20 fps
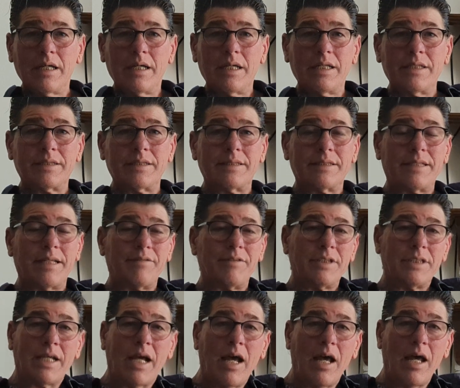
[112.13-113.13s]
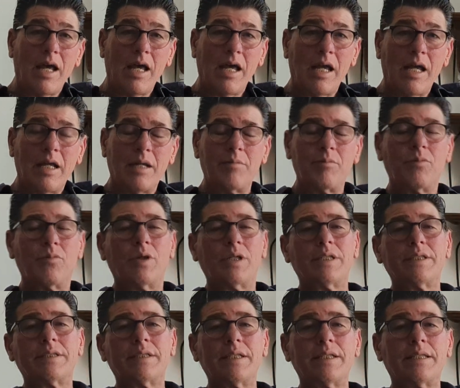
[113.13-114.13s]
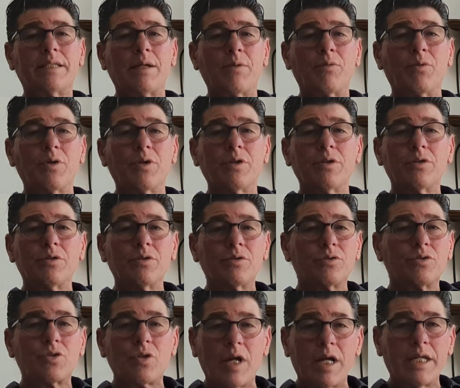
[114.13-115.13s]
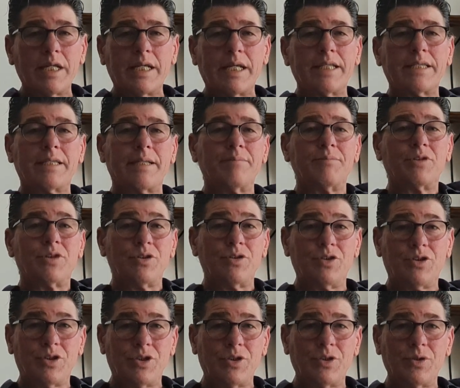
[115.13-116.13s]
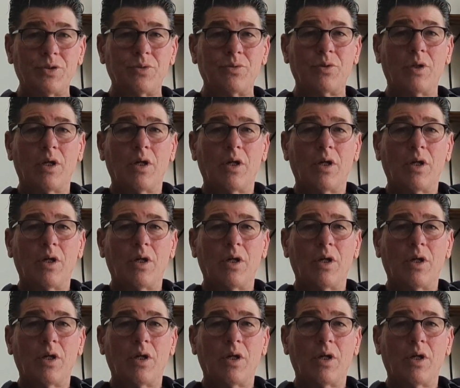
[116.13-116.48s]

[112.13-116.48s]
Is it saving time? What is it that we're trying to get them to do?